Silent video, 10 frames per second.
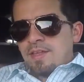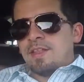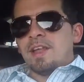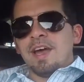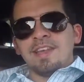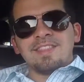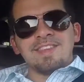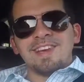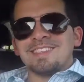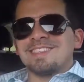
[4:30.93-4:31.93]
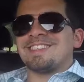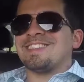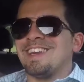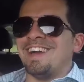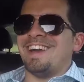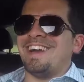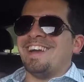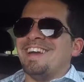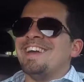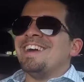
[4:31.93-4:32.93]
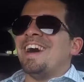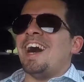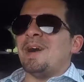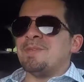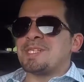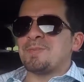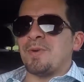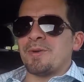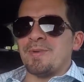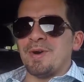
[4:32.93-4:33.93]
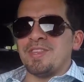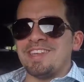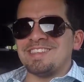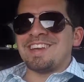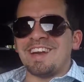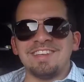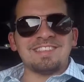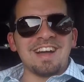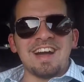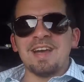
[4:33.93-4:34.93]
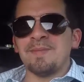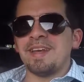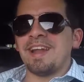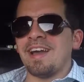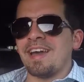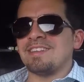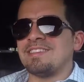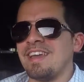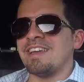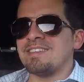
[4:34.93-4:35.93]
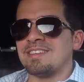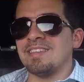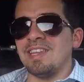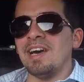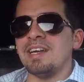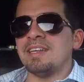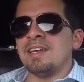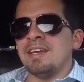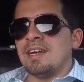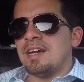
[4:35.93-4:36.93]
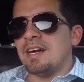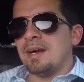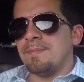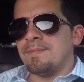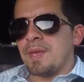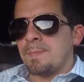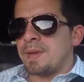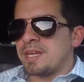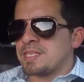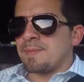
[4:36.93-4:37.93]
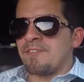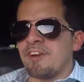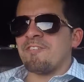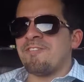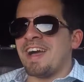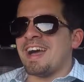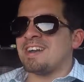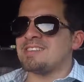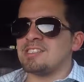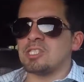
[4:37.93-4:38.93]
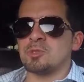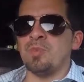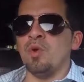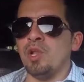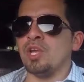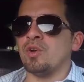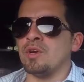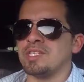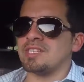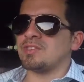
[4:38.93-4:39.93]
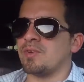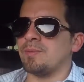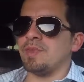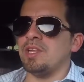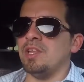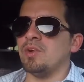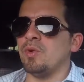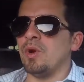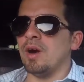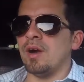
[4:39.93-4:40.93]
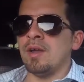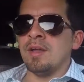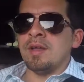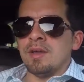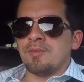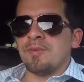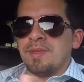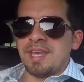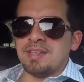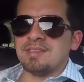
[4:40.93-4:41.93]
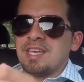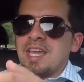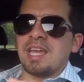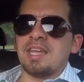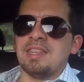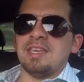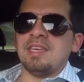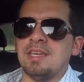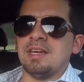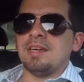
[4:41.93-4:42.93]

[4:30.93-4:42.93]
like this. I'm in sport mode the entire time, and I gotta say, it's a delight. It picks up very fast. The spooling noises from the little, from the intake and the